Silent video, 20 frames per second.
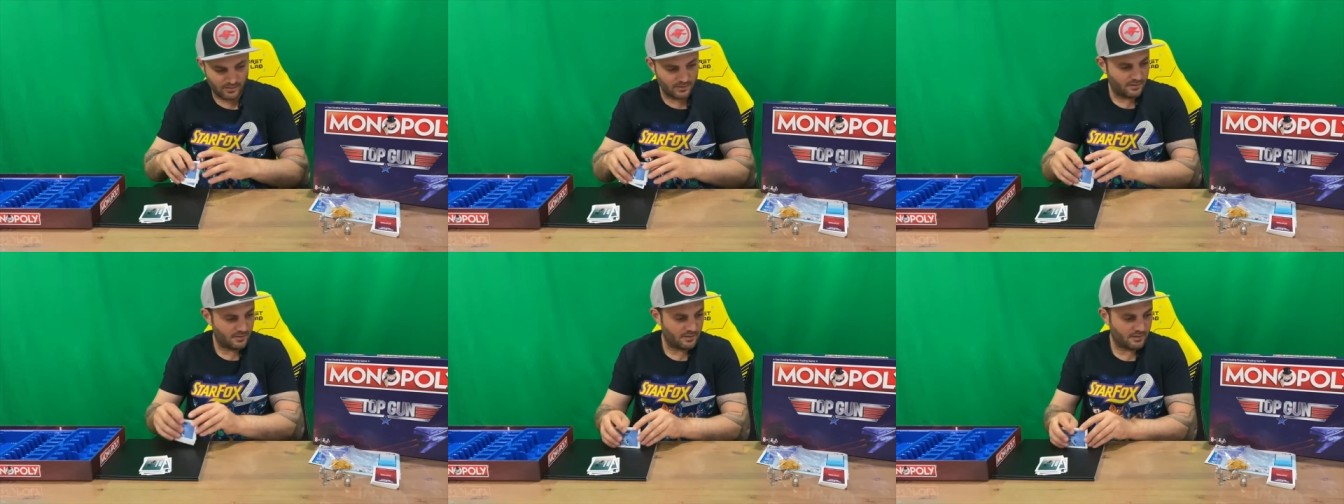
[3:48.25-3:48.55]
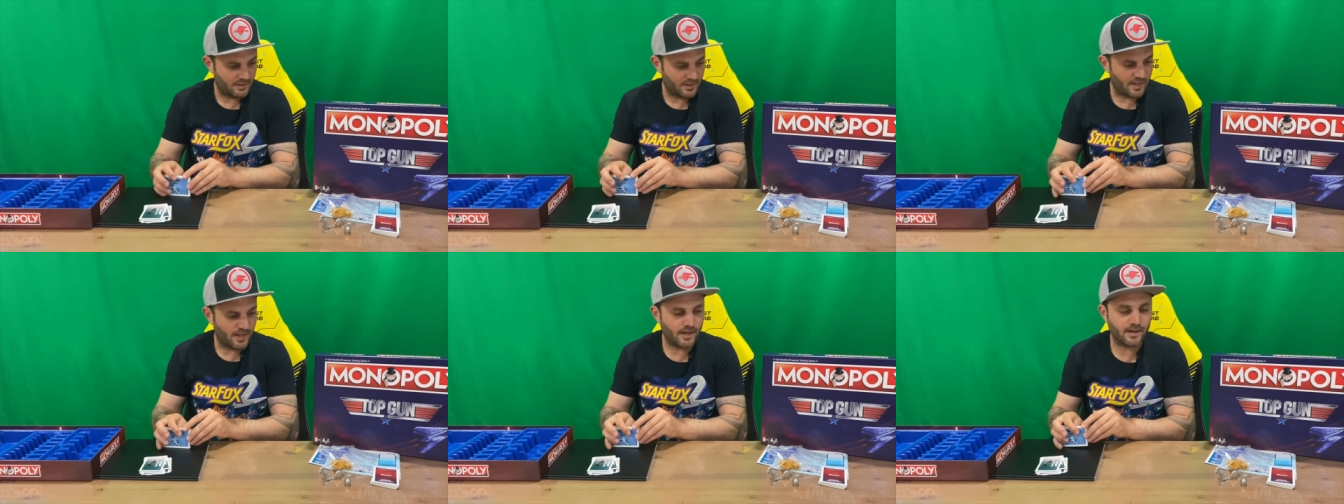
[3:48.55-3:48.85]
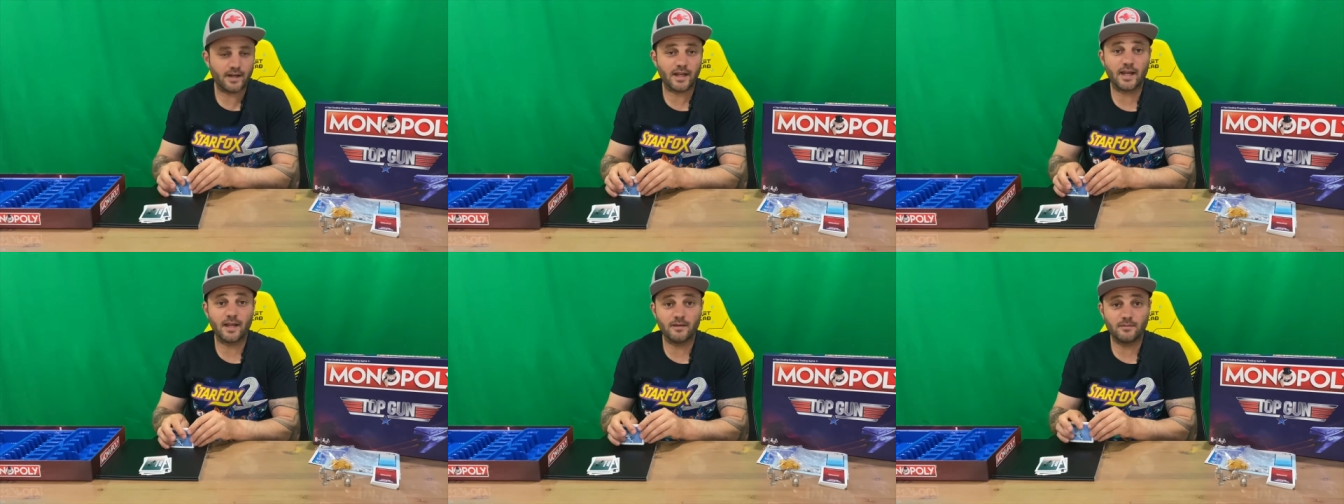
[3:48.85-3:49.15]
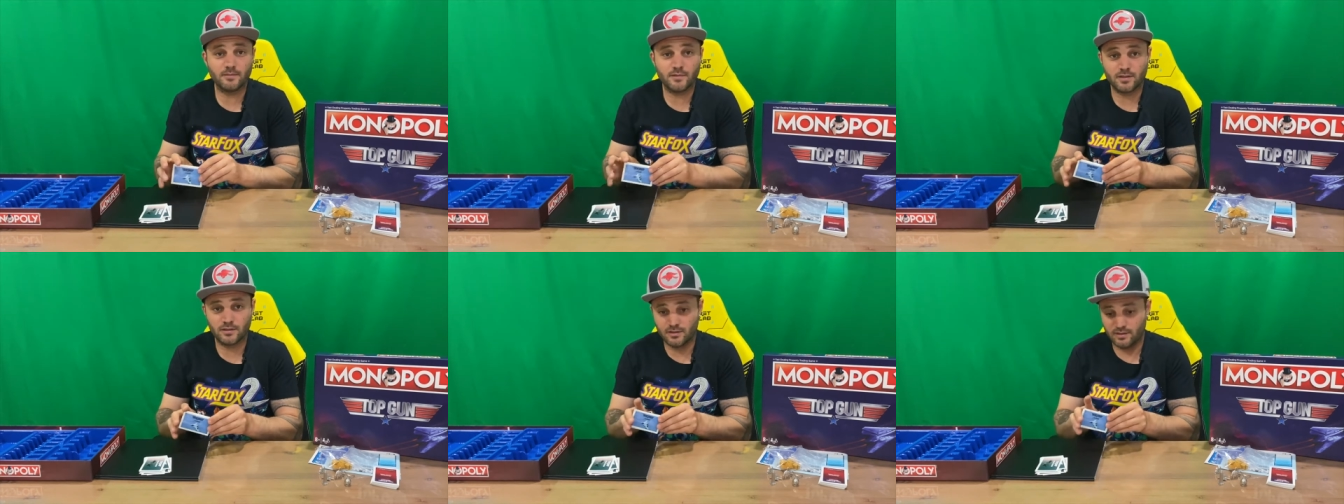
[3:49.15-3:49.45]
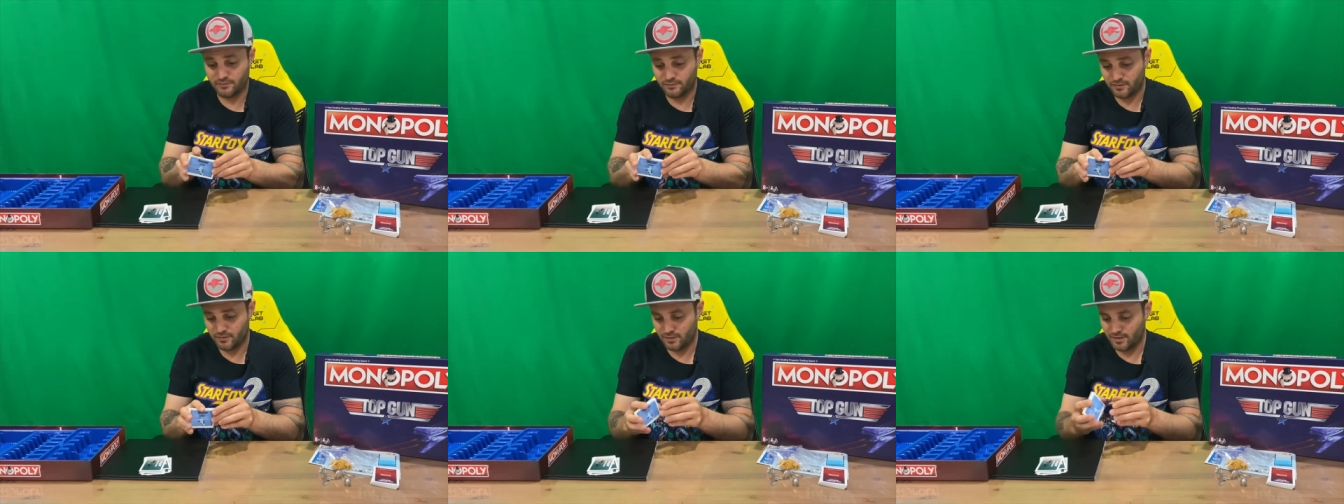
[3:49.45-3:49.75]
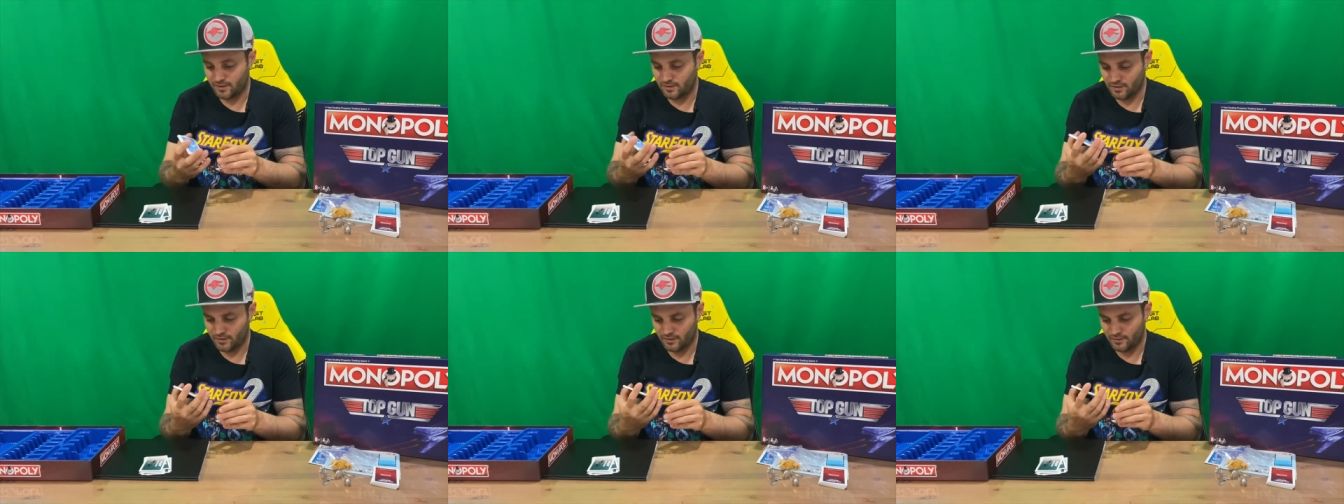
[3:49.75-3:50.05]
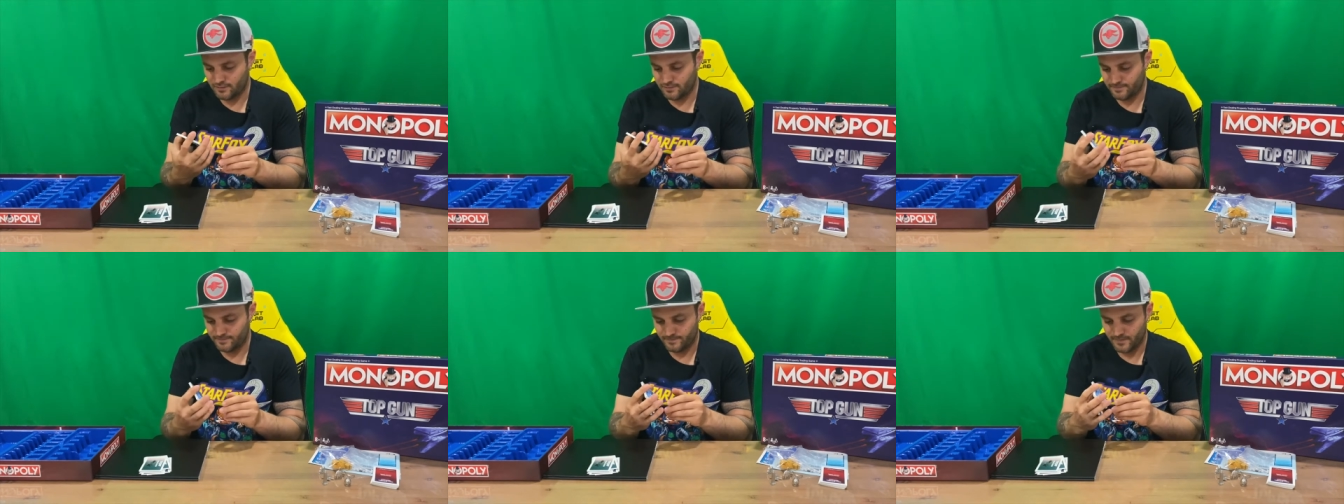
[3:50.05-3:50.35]
They are named differently though.
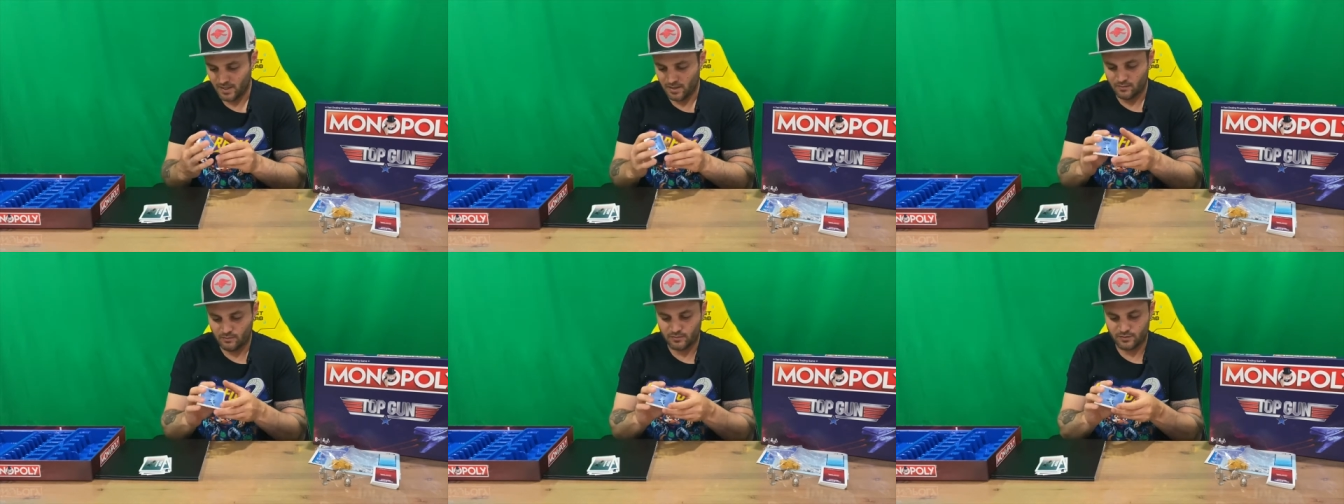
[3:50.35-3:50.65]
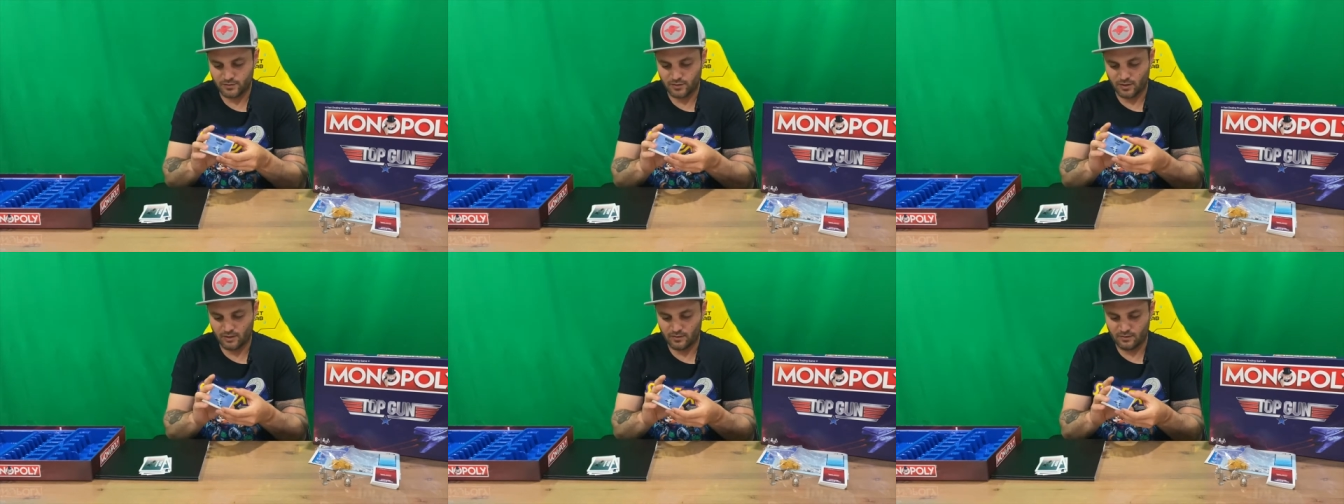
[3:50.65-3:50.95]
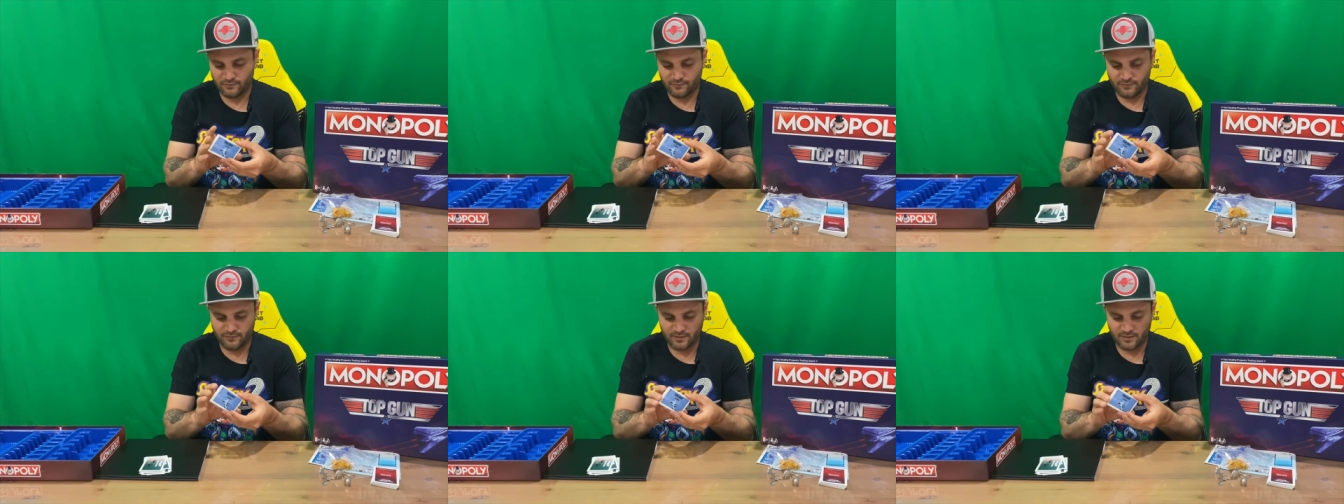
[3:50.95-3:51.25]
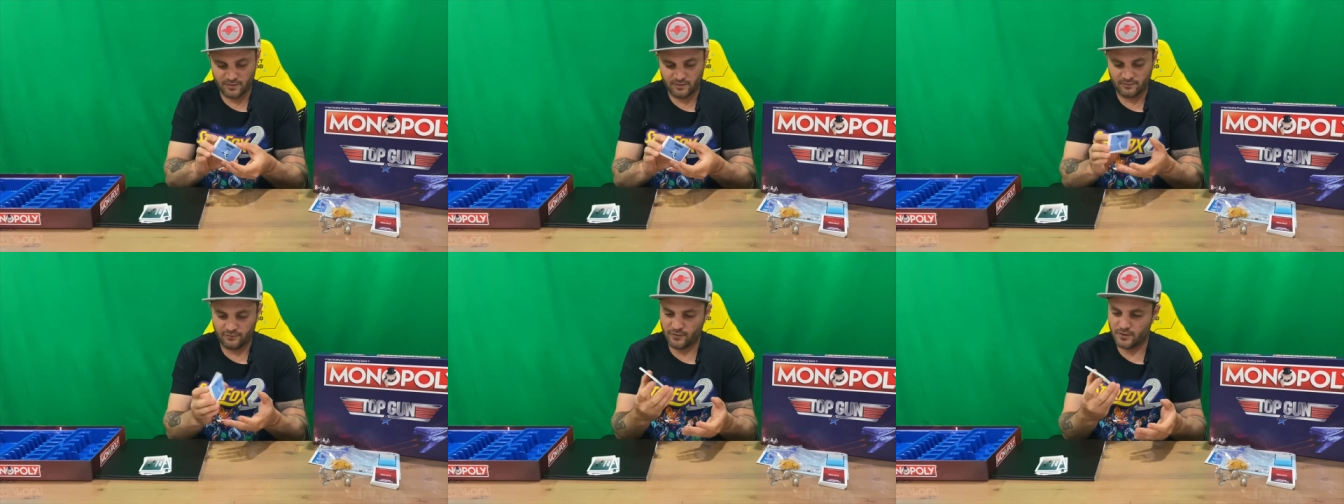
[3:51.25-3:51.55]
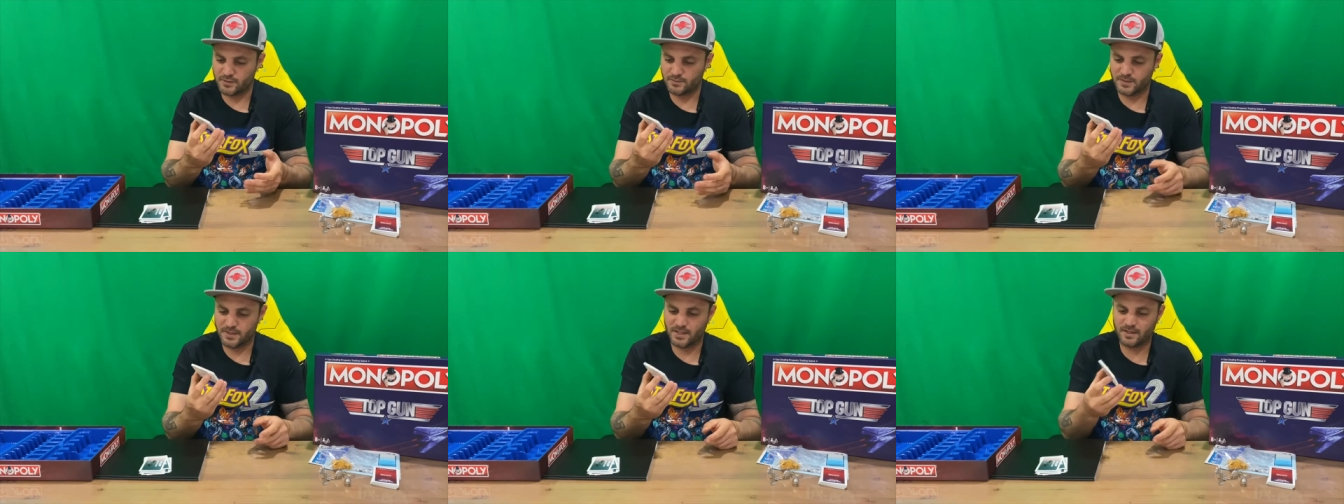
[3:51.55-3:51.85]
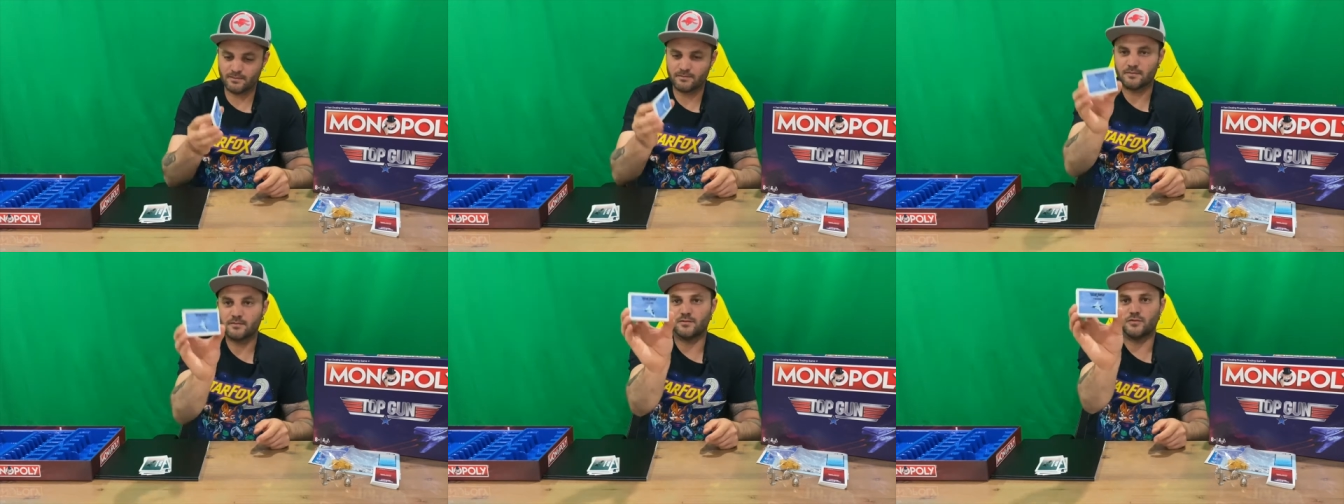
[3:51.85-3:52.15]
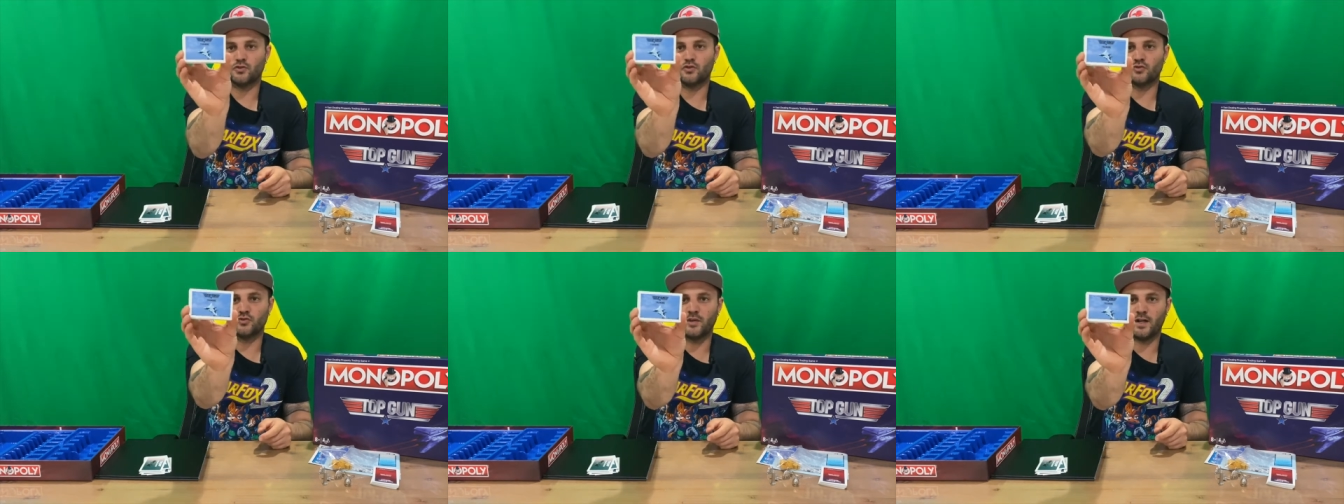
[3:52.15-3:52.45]
So first pickup is
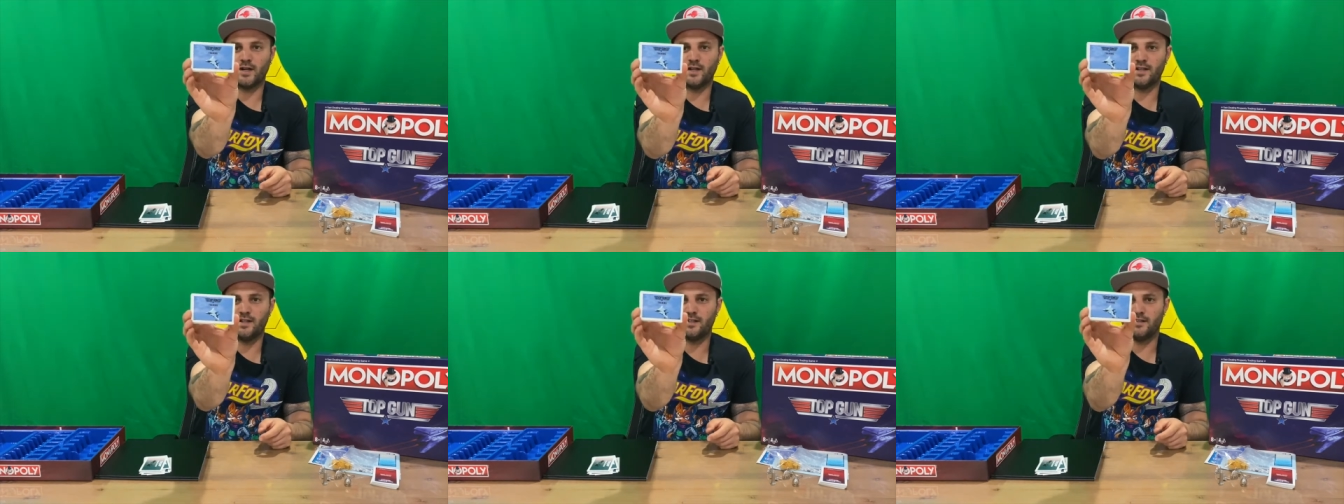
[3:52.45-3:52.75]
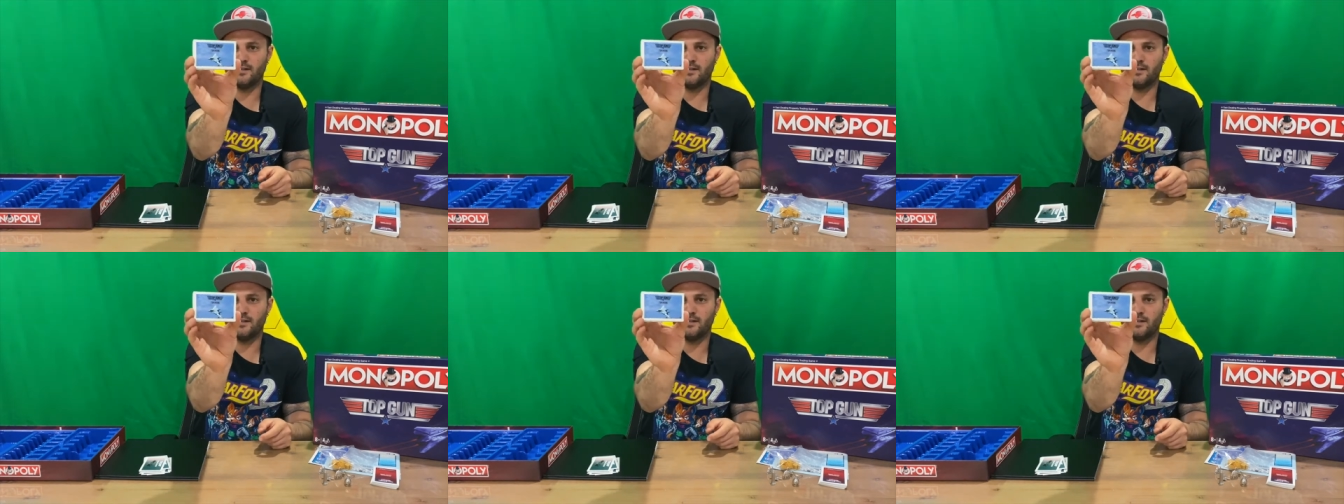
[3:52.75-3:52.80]
training